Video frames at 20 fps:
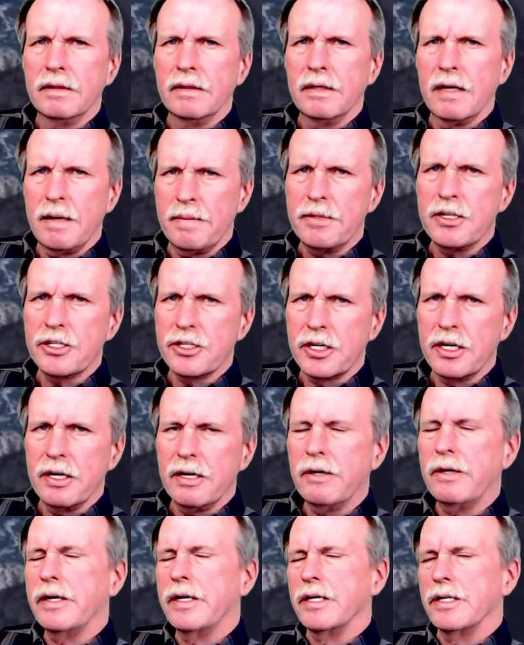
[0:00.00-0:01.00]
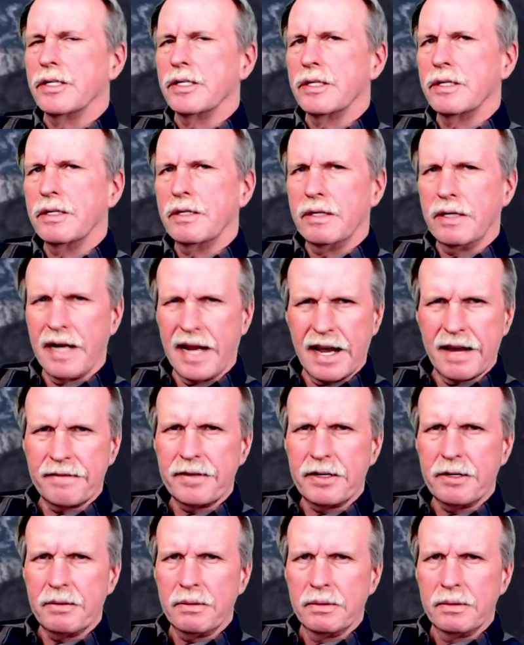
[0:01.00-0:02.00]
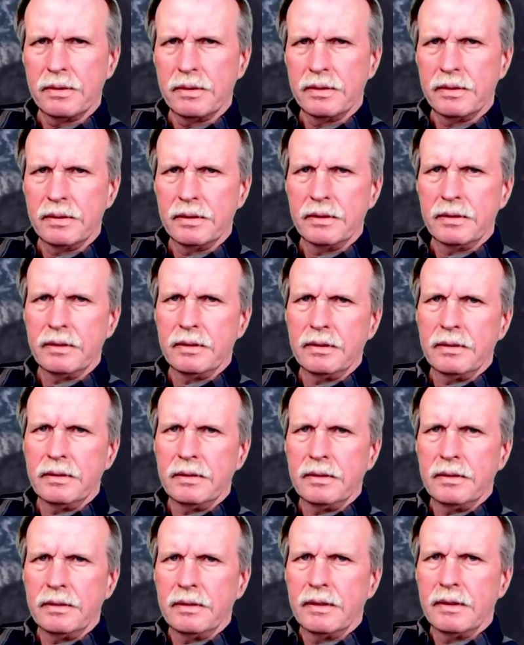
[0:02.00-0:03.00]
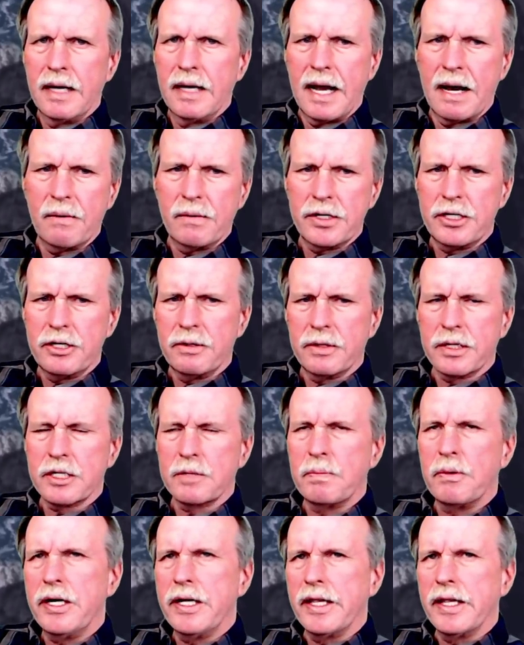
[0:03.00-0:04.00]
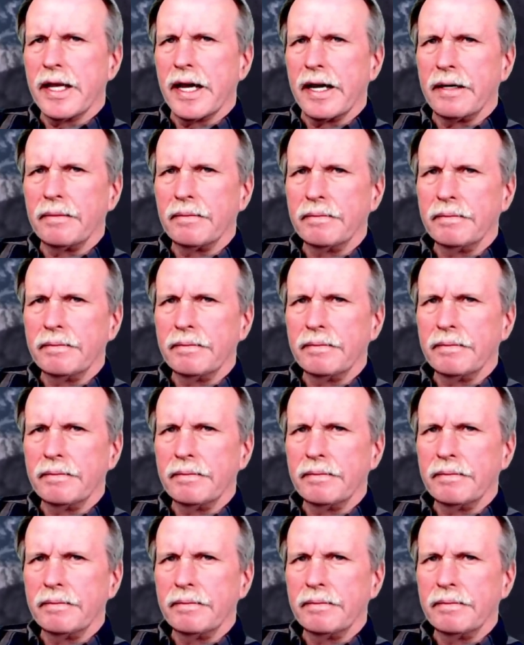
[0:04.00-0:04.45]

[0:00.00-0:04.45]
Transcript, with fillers: I'm just curious. Have you? How would you explain that?